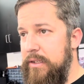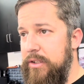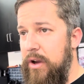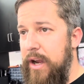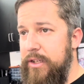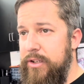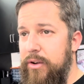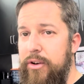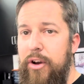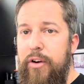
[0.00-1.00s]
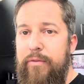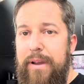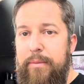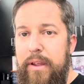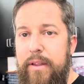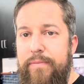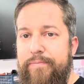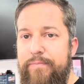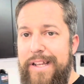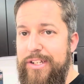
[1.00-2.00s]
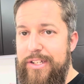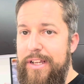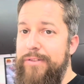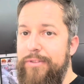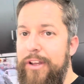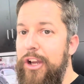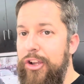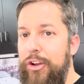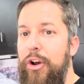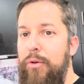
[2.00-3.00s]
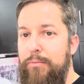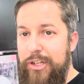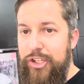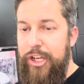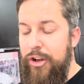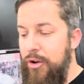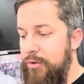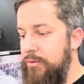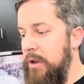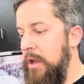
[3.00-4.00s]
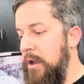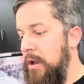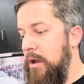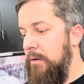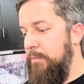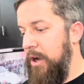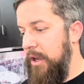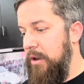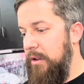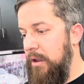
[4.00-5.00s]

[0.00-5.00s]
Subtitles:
So I just don't know if maybe it just needs really a good machine hone, but